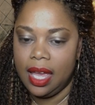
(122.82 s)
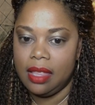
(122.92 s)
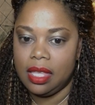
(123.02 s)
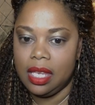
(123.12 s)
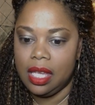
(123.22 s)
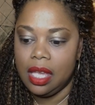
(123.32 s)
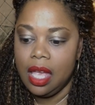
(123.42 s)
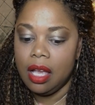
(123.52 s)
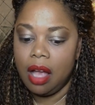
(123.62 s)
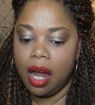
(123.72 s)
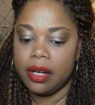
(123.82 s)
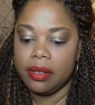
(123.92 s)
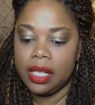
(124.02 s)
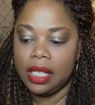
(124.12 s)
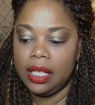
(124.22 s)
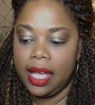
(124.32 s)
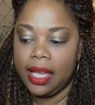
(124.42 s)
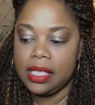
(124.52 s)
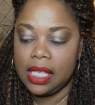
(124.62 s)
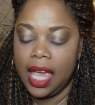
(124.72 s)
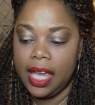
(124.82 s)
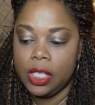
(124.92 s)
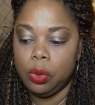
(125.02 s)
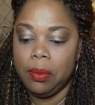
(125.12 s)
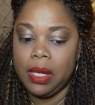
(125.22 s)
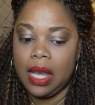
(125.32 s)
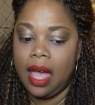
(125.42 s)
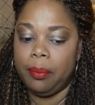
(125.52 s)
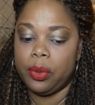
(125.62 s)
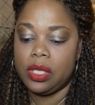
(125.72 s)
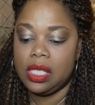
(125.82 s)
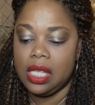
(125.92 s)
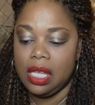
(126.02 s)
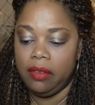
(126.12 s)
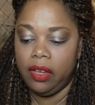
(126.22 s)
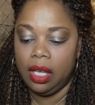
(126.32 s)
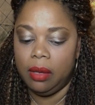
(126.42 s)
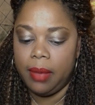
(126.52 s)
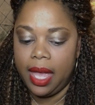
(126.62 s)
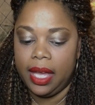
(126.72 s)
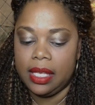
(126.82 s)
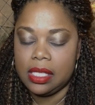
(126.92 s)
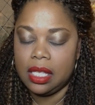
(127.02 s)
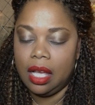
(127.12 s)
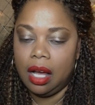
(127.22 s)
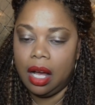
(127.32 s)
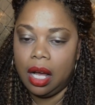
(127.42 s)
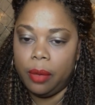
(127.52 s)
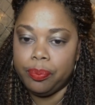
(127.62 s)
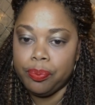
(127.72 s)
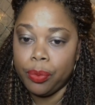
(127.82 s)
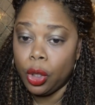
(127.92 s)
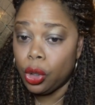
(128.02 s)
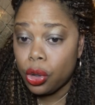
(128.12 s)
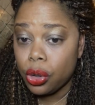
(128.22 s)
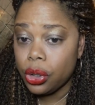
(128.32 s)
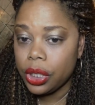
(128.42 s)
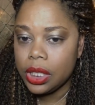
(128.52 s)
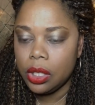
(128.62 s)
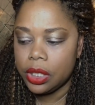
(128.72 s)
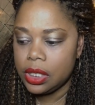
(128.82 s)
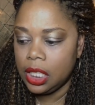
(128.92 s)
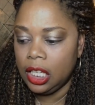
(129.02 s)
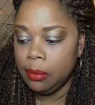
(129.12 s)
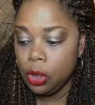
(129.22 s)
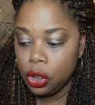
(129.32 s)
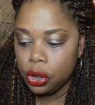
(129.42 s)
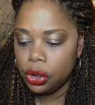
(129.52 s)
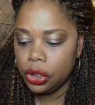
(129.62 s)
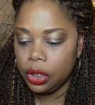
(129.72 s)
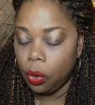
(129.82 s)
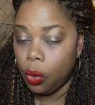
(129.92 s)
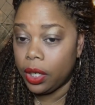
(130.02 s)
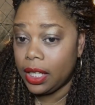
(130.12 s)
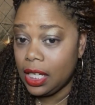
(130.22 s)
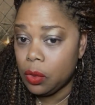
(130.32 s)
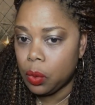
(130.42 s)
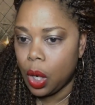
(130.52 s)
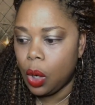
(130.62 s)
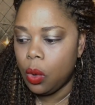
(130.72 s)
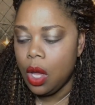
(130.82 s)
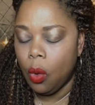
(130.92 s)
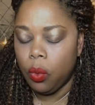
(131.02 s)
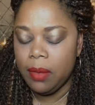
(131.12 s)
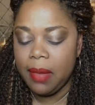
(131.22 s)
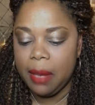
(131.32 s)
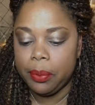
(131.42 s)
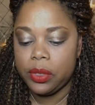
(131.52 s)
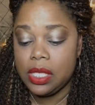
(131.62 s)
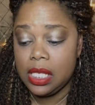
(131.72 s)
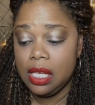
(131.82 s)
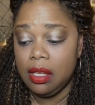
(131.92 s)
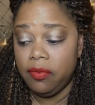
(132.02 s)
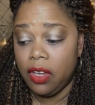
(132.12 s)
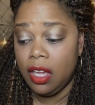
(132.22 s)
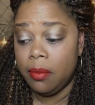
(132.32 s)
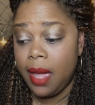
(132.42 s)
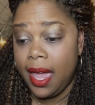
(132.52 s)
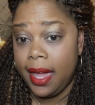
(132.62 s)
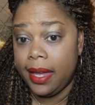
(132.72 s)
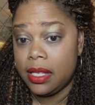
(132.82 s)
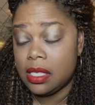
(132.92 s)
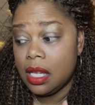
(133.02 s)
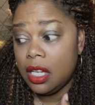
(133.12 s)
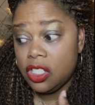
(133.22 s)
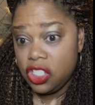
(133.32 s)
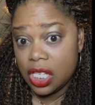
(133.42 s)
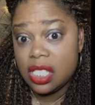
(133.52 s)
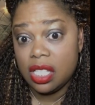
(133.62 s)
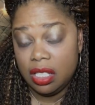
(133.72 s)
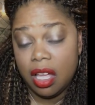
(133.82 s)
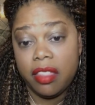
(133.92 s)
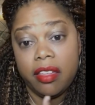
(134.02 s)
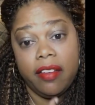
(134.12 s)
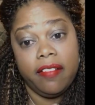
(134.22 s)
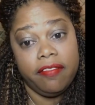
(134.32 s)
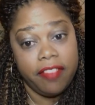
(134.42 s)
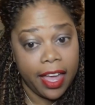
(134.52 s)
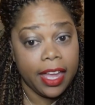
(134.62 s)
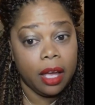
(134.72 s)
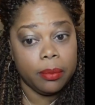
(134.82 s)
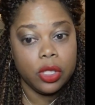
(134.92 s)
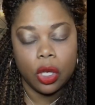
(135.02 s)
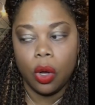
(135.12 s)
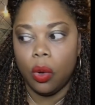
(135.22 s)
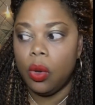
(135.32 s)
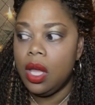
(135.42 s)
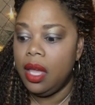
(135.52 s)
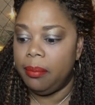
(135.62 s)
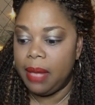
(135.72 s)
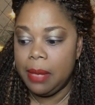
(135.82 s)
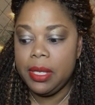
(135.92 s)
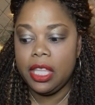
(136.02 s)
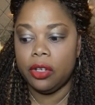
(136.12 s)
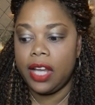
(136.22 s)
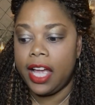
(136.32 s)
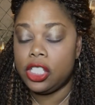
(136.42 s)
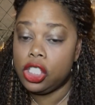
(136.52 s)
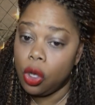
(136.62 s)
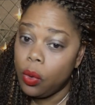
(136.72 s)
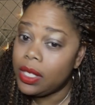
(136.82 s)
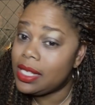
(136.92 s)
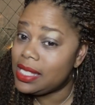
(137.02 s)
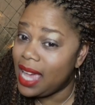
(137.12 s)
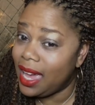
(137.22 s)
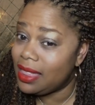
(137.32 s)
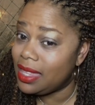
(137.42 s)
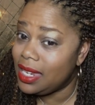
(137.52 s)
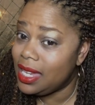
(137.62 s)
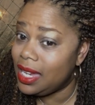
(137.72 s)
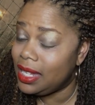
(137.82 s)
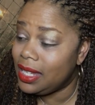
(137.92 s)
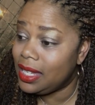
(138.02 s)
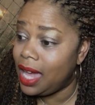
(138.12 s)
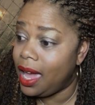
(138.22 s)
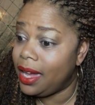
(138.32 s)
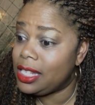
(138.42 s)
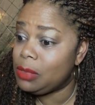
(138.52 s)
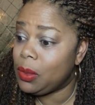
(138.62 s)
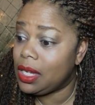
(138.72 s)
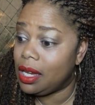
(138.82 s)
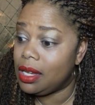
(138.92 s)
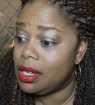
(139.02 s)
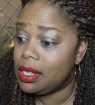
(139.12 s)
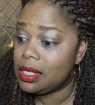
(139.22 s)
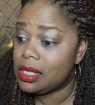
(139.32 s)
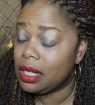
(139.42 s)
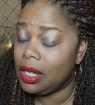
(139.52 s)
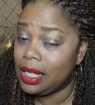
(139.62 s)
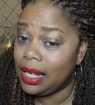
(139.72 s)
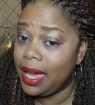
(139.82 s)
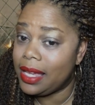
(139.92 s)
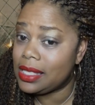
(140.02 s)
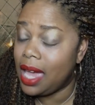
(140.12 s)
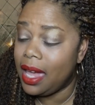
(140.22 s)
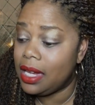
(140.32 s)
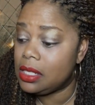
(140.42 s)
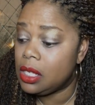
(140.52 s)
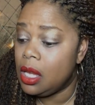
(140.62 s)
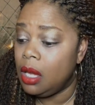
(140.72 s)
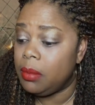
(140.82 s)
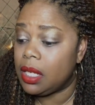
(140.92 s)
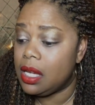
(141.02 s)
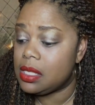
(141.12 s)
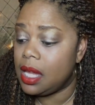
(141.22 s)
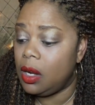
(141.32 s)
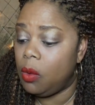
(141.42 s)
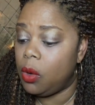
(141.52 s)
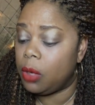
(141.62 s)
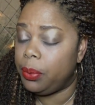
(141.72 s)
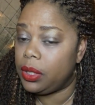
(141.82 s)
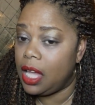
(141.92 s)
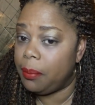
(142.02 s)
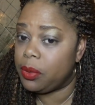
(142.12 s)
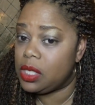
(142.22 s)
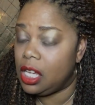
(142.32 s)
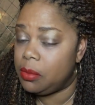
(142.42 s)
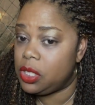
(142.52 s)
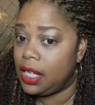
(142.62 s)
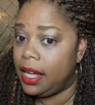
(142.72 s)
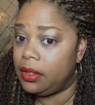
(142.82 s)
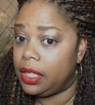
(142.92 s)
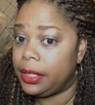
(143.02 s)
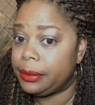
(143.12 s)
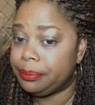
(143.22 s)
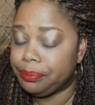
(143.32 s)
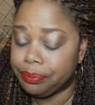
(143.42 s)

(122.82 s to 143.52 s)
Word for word: Anthony Carter in a glass cage, we may not perceive him as um good or team good or a hero. We may perceive him as just another vamp. So maybe they're not showing us Anthony in the cage because in the glass cage because they don't want to put that perception out there.